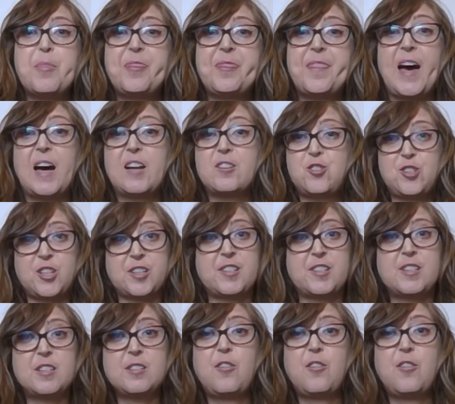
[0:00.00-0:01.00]
That's
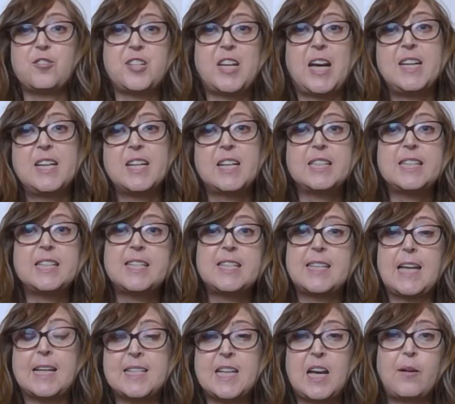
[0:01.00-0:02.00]
just not technically
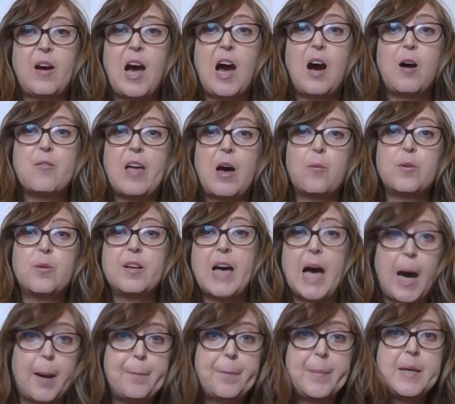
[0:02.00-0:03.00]
set out how that will
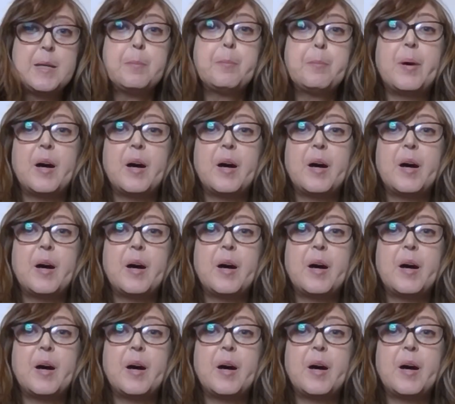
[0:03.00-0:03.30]
happen,